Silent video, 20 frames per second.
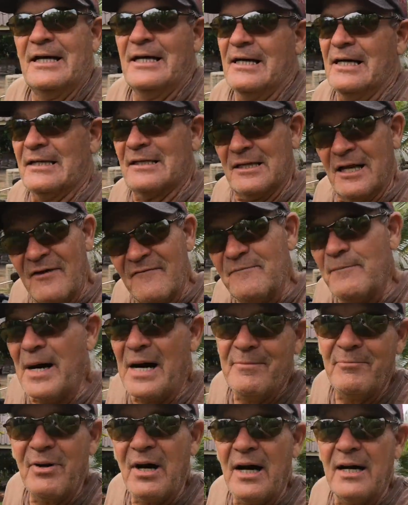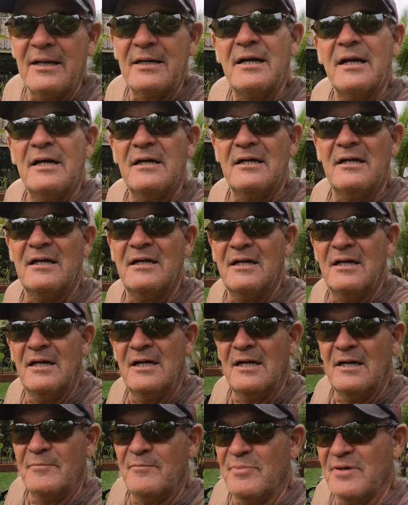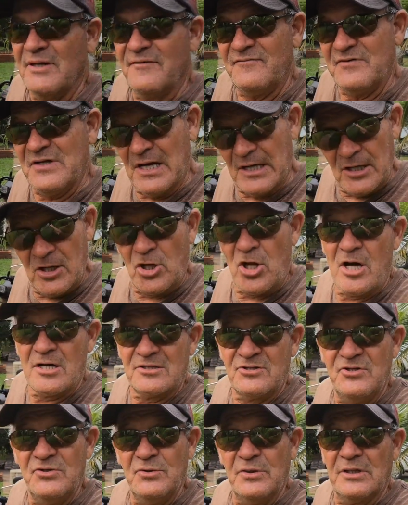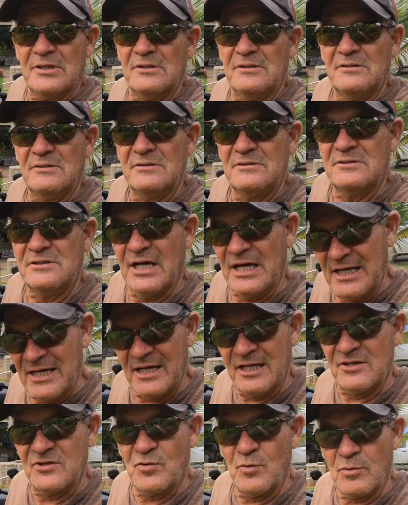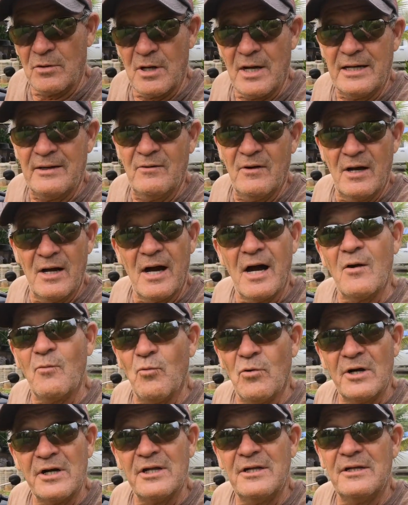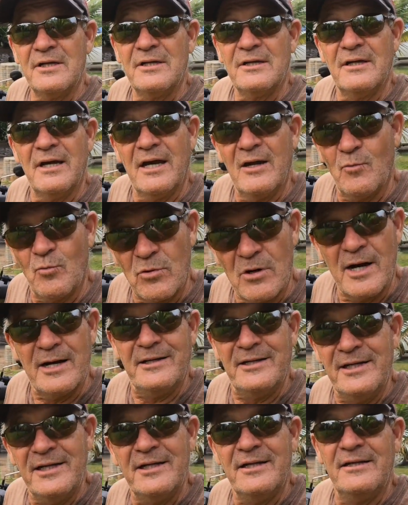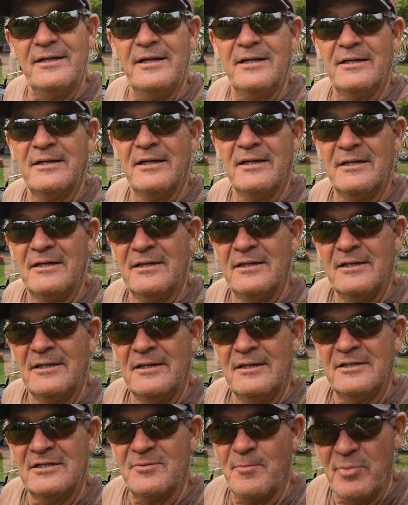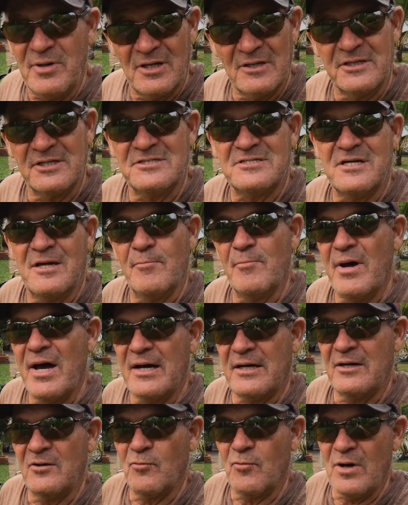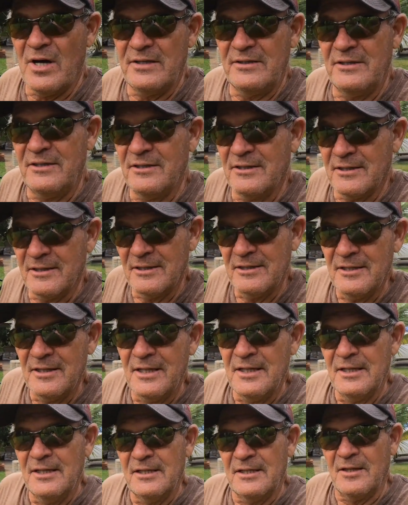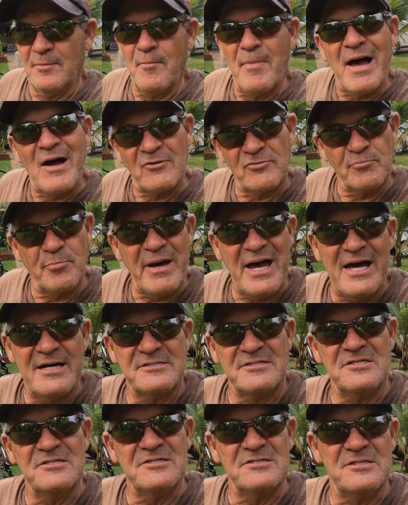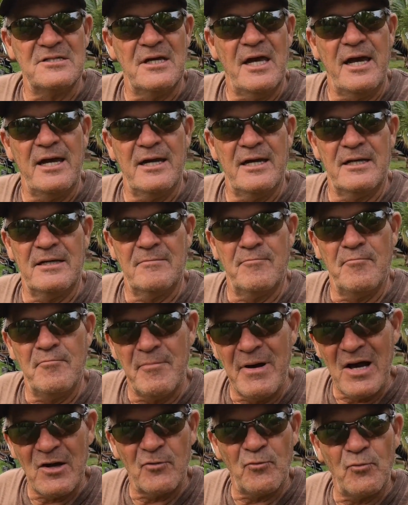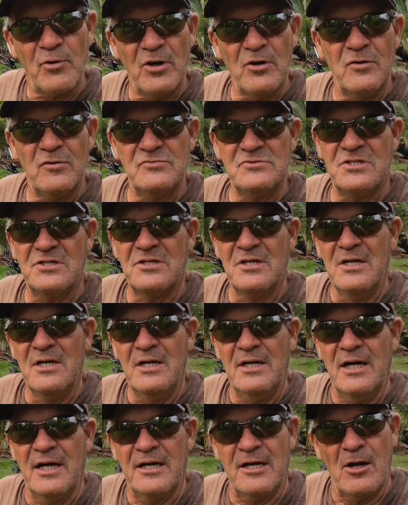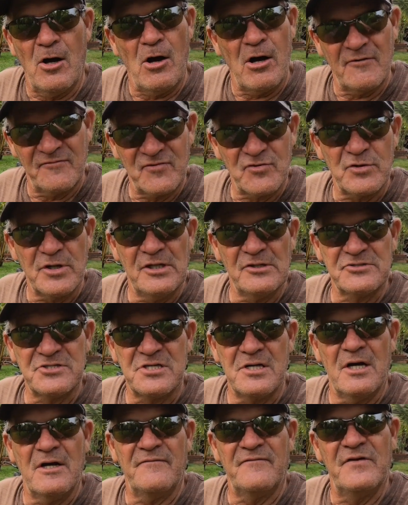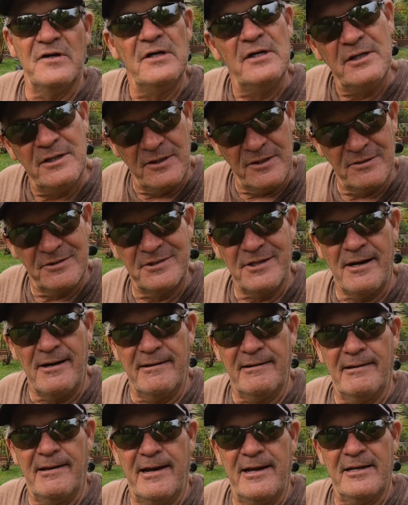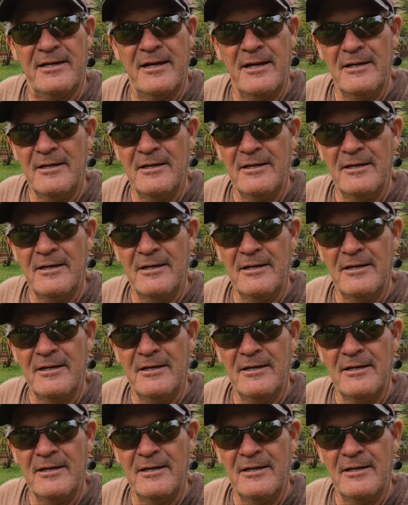I love my bike, but I've done a lot to it to get it to where I wanted it and where I needed it to be able to sit back and ride the mountain passes and mountain roads and the off-trail stuff here in Thailand.